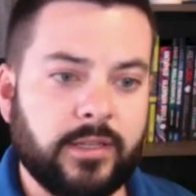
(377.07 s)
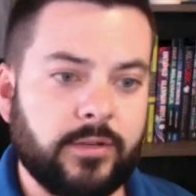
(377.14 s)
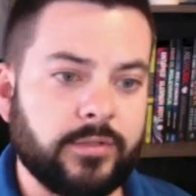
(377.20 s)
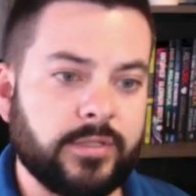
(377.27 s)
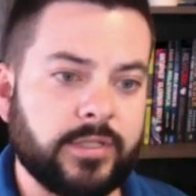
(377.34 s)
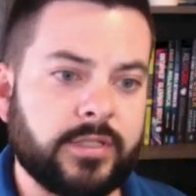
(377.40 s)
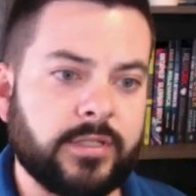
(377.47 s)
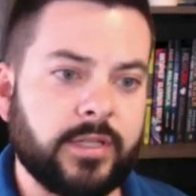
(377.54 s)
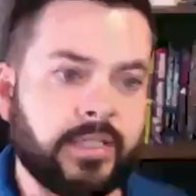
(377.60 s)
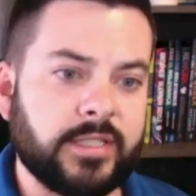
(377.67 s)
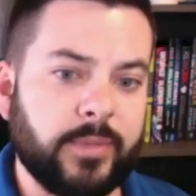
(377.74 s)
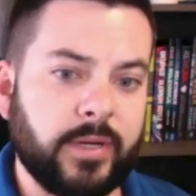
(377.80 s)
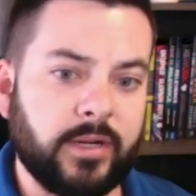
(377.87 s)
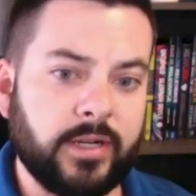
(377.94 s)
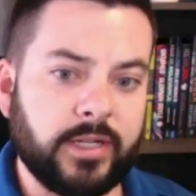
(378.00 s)
It was an
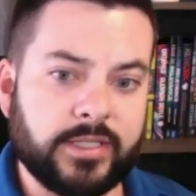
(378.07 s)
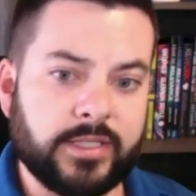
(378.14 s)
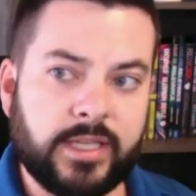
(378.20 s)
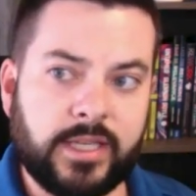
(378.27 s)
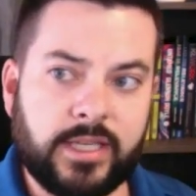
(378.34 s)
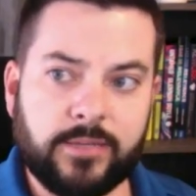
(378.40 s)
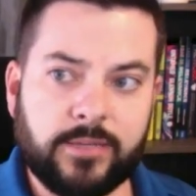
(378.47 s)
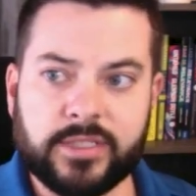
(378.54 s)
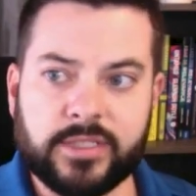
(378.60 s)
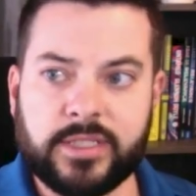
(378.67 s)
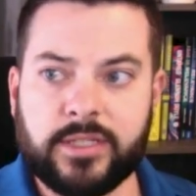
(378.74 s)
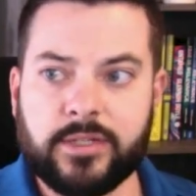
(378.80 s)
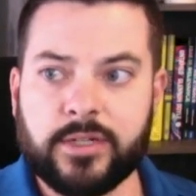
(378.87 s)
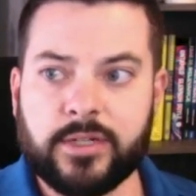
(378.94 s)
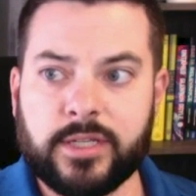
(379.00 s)
experienced team, a
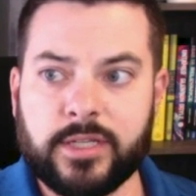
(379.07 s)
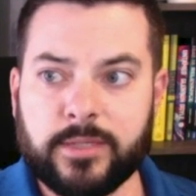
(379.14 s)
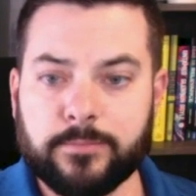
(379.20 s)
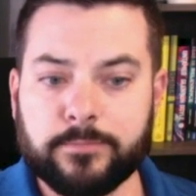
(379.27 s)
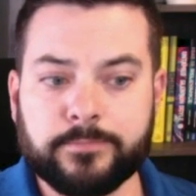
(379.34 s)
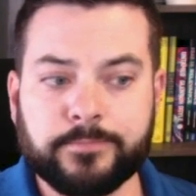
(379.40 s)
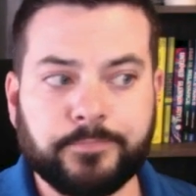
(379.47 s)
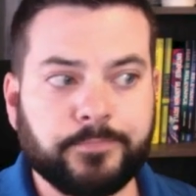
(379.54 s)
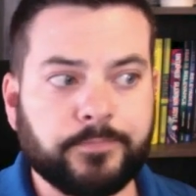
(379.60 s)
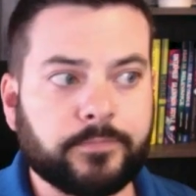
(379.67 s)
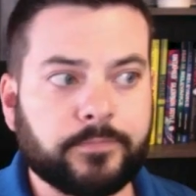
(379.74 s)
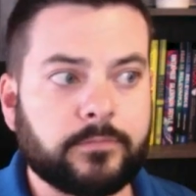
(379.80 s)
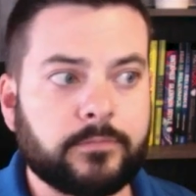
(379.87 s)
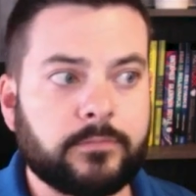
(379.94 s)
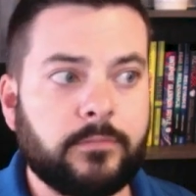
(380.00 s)
senior team.
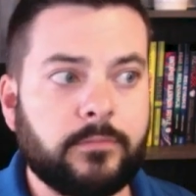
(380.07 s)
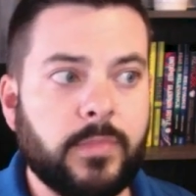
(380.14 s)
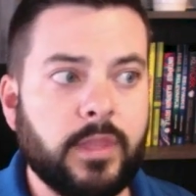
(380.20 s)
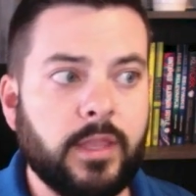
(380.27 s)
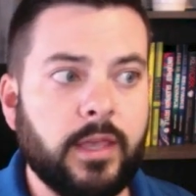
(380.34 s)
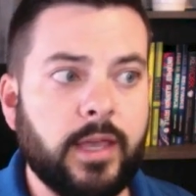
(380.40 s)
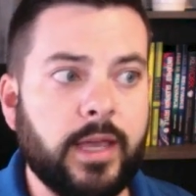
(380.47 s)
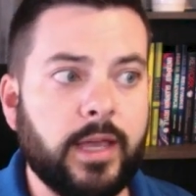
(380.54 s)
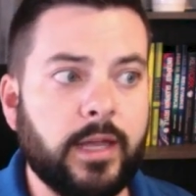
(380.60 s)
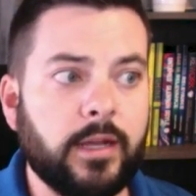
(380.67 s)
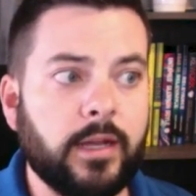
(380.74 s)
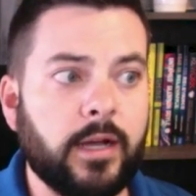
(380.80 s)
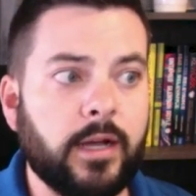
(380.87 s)
And